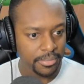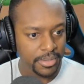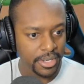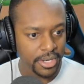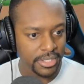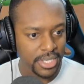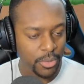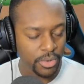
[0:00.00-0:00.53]

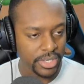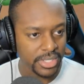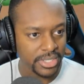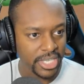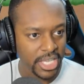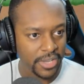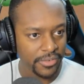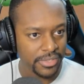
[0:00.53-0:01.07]
because I want to
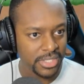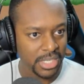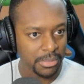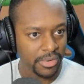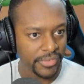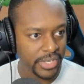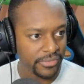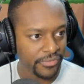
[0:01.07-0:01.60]
save
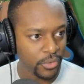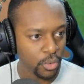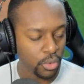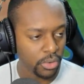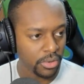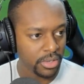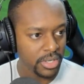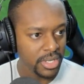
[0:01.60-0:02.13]
some of it
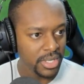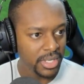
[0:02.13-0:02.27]
for